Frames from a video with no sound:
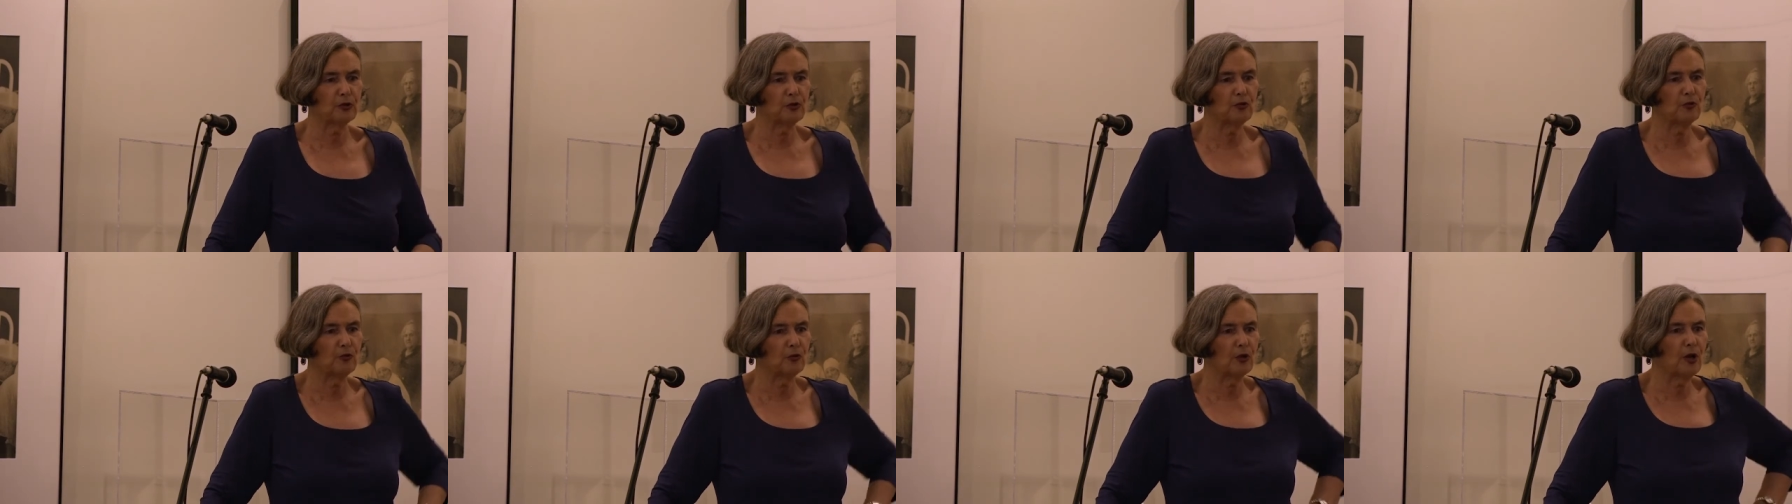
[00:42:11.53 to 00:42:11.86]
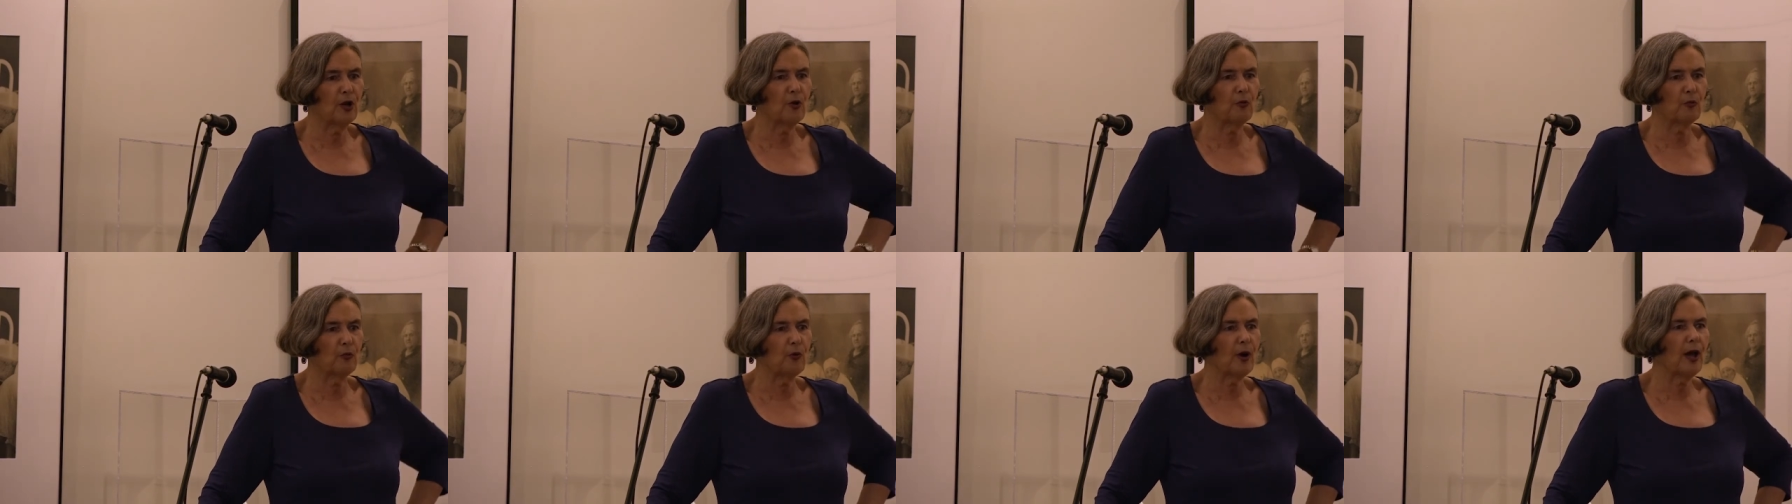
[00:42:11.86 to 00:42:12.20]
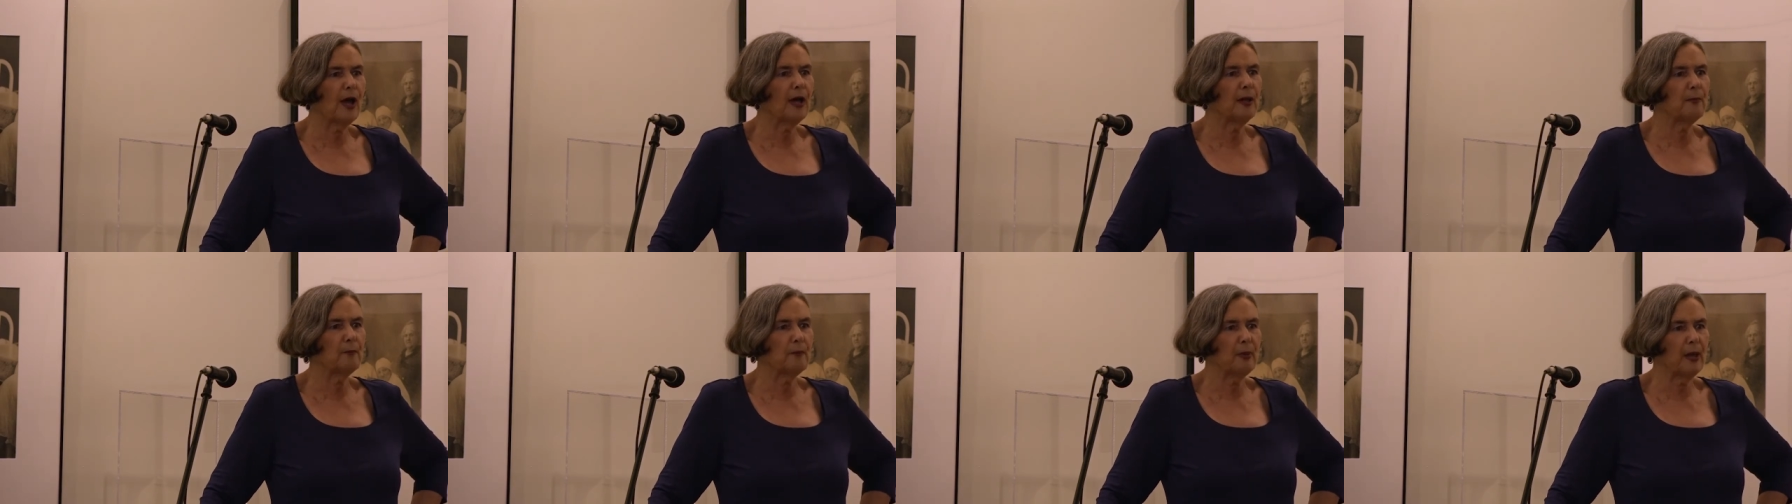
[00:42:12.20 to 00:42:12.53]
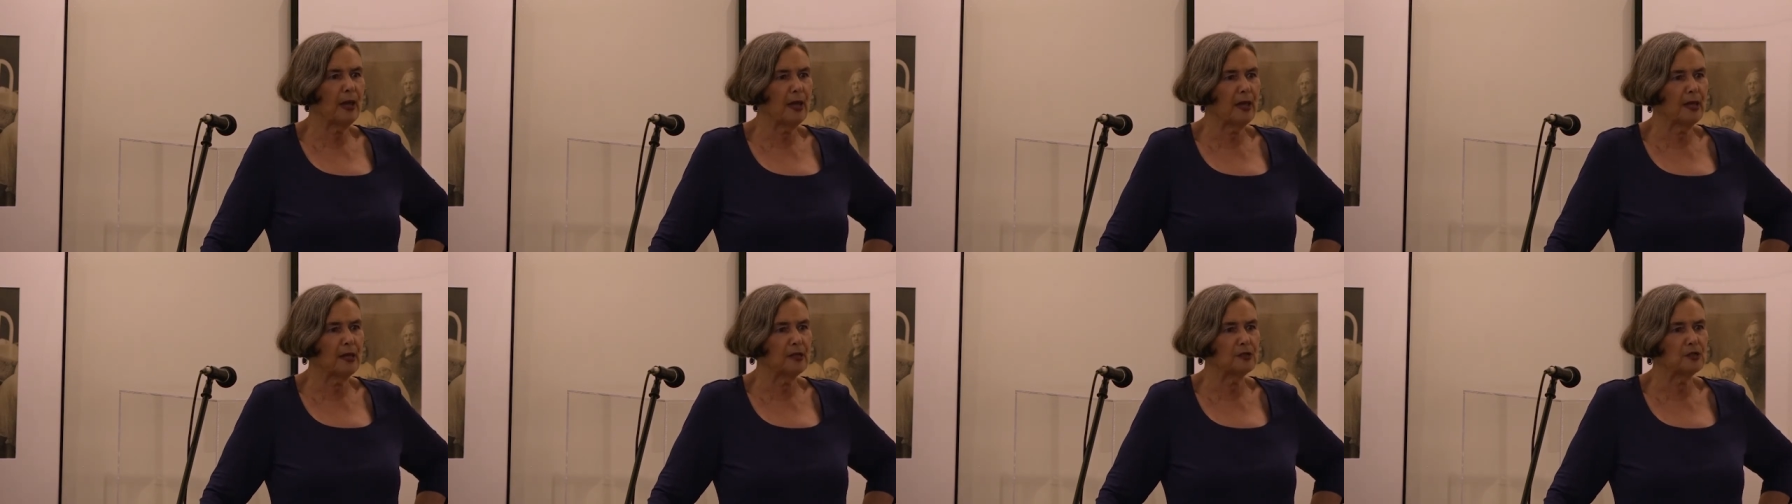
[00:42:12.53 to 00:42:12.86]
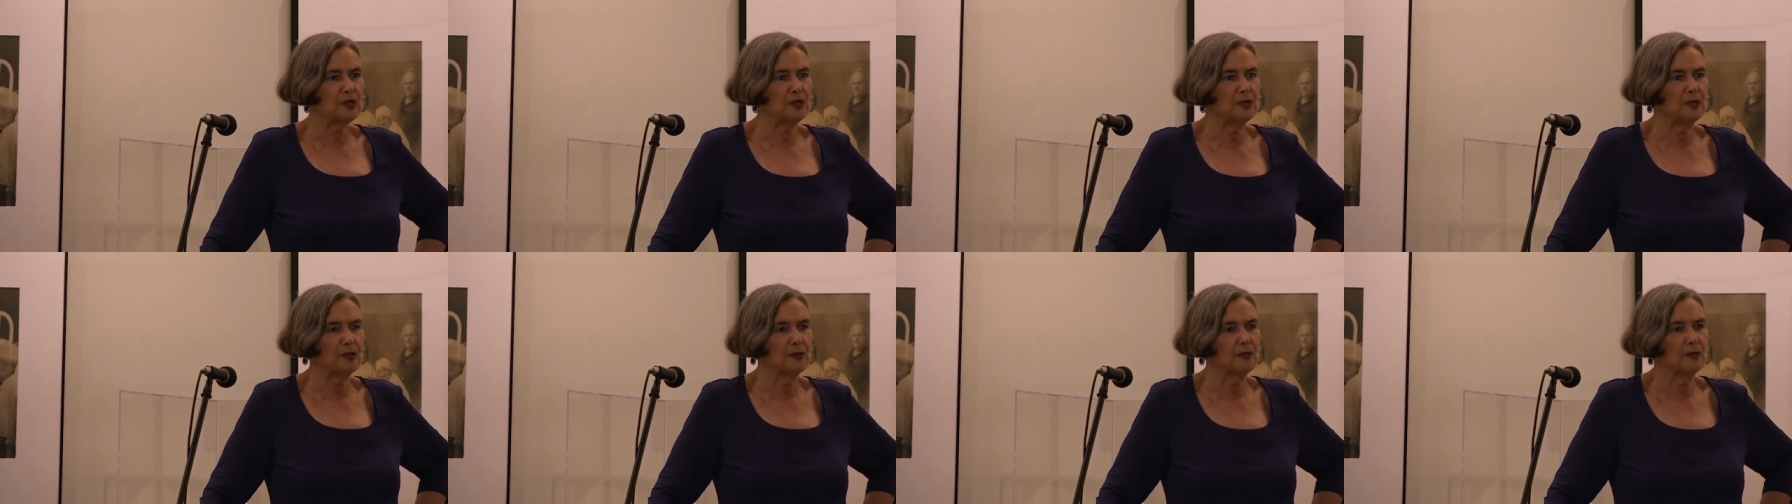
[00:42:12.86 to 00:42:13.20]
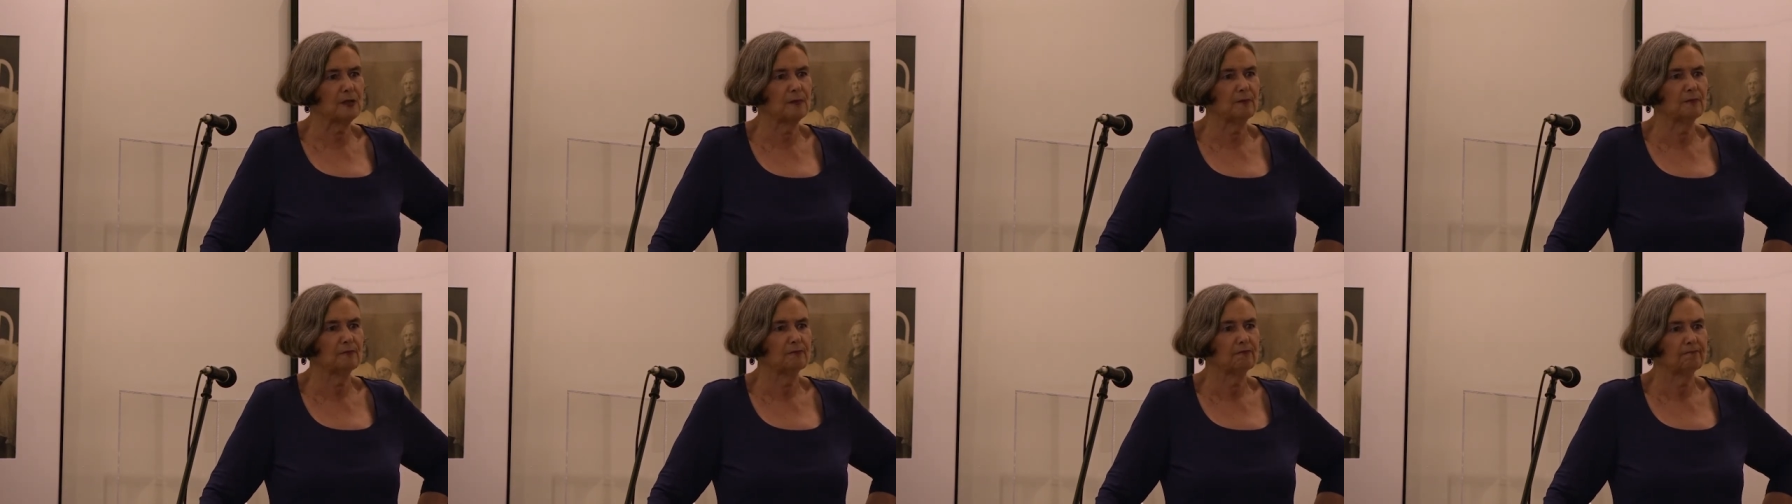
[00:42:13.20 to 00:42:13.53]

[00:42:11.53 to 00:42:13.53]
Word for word: you'll go right past it.